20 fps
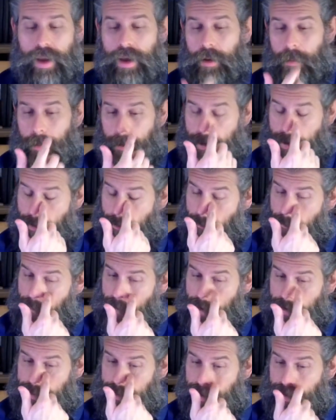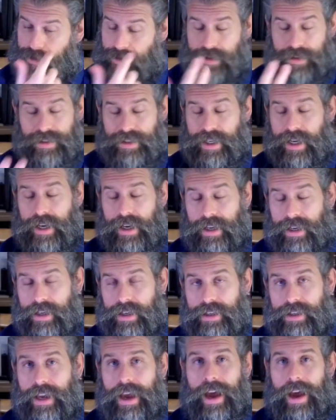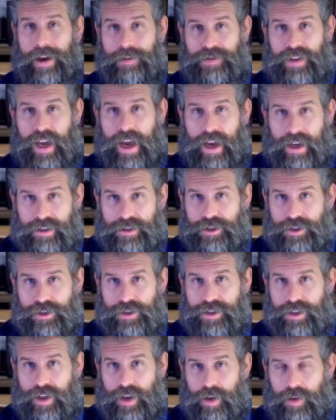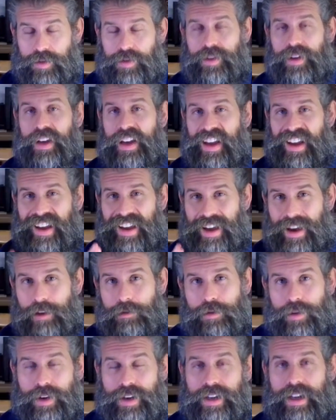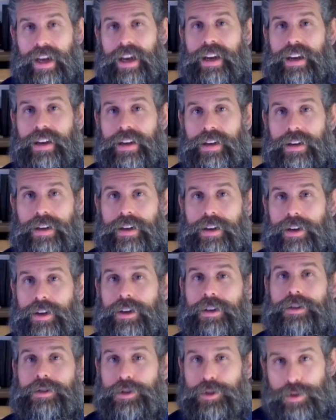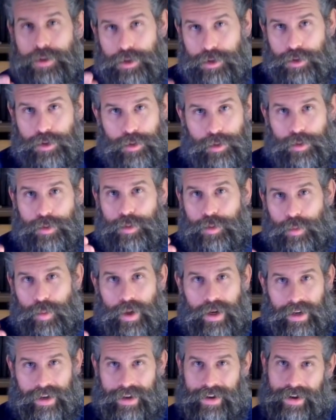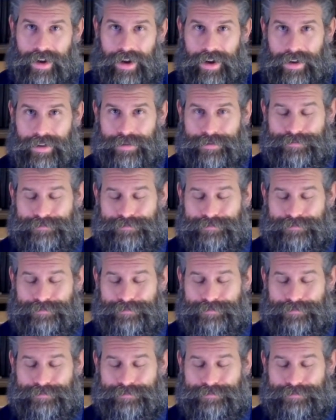But now, at the end of the day, you have to ask yourself, every day, do you want to get high?